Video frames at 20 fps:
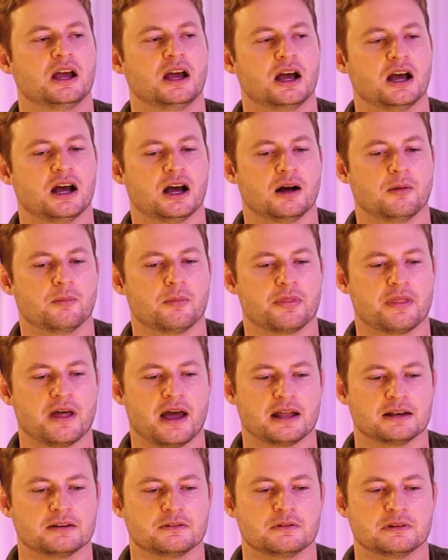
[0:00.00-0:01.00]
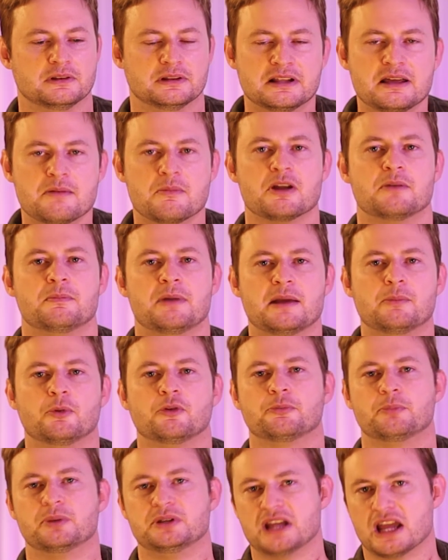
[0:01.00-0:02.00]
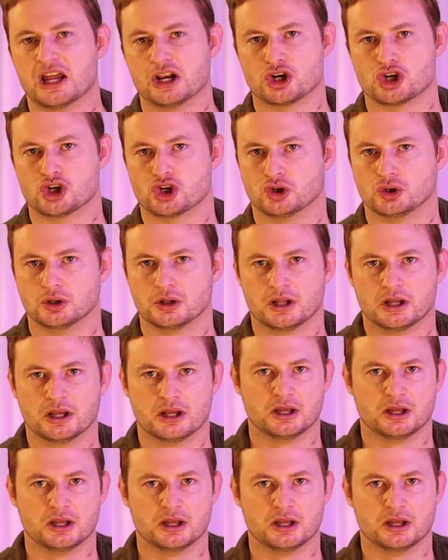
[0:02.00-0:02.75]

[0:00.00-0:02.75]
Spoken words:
that limit people's potential